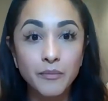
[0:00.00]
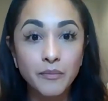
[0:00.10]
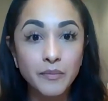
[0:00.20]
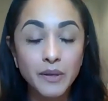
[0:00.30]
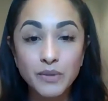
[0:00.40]

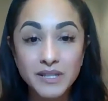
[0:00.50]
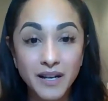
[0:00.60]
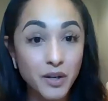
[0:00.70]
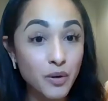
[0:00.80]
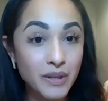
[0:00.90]
It was not
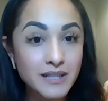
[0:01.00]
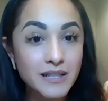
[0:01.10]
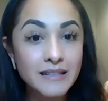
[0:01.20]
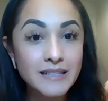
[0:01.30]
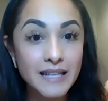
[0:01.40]
a
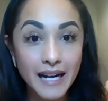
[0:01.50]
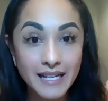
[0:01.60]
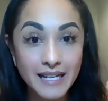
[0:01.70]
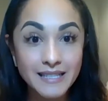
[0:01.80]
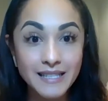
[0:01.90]
coincidence that
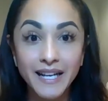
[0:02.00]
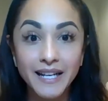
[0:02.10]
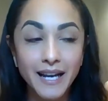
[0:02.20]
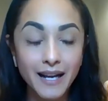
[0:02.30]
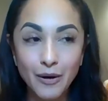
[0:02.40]
I stayed
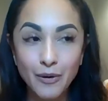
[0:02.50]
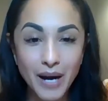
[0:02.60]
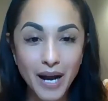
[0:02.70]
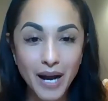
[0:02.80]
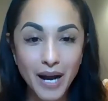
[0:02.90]

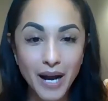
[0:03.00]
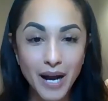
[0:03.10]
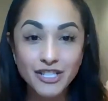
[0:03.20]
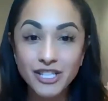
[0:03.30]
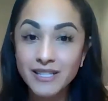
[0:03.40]
around my
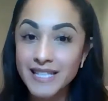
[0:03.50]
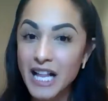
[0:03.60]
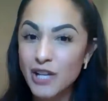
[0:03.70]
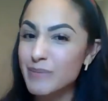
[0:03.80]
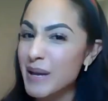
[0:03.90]
teaching
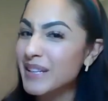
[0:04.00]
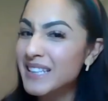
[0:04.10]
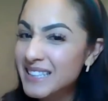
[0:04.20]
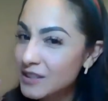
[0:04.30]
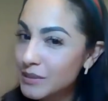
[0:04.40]
salary, maybe a
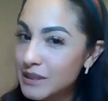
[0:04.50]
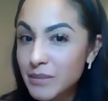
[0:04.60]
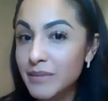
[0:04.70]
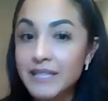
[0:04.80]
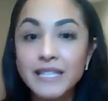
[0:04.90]
little bit
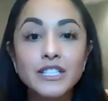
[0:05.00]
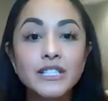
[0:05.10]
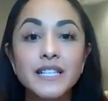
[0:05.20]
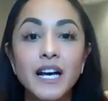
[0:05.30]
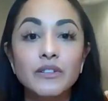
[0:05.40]
above my
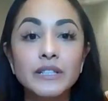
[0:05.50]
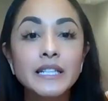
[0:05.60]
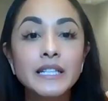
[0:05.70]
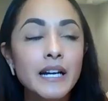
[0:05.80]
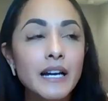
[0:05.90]
teaching salary.
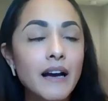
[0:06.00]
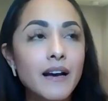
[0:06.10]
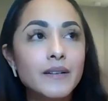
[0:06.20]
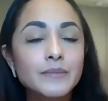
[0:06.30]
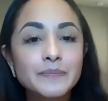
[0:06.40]

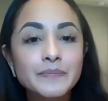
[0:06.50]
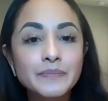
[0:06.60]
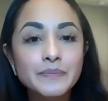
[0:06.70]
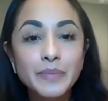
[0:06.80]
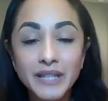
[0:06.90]

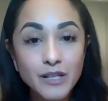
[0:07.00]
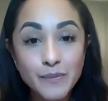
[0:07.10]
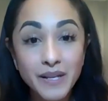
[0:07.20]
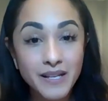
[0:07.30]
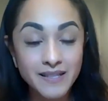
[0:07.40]
But that was
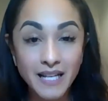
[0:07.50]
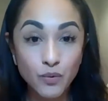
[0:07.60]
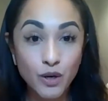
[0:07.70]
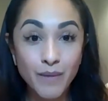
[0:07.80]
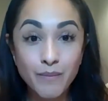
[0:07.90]
because that's
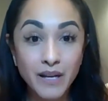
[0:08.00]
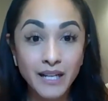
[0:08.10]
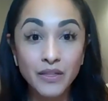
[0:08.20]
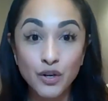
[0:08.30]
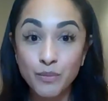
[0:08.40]
where my
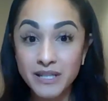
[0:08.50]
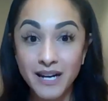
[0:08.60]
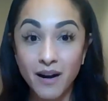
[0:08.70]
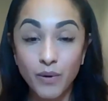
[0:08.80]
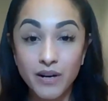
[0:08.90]
money
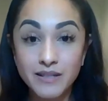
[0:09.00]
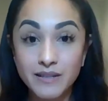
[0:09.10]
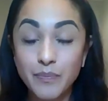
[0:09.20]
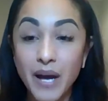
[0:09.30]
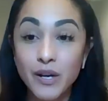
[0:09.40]
thermostat was.
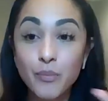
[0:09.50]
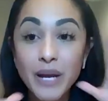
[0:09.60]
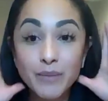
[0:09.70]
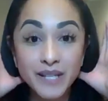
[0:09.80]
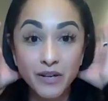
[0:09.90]
I know
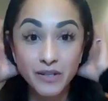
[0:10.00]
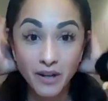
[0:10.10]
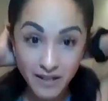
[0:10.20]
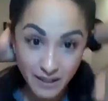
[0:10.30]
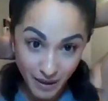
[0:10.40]
Pam Fowler
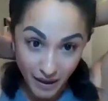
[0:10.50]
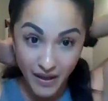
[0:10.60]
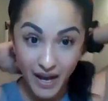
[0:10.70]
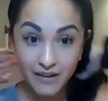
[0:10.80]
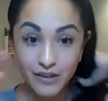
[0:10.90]
talks about
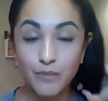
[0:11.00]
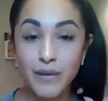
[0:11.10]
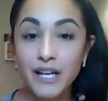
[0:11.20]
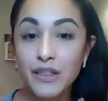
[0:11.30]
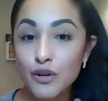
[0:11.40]
that, your
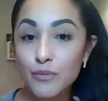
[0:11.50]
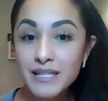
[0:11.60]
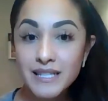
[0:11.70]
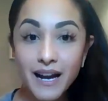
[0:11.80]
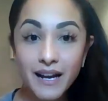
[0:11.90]
money
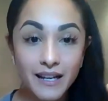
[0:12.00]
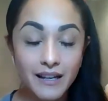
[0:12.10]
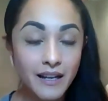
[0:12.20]
thermostat, and